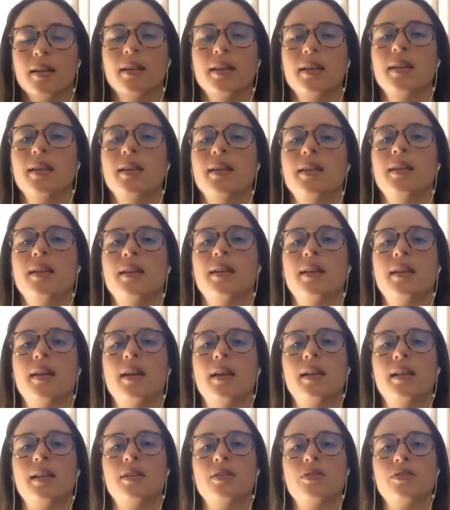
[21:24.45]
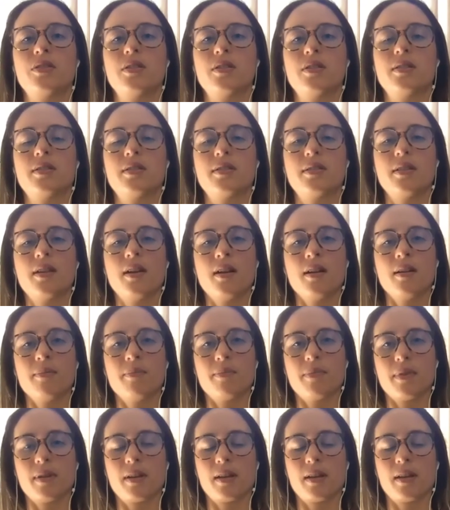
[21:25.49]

inhaling, chest up,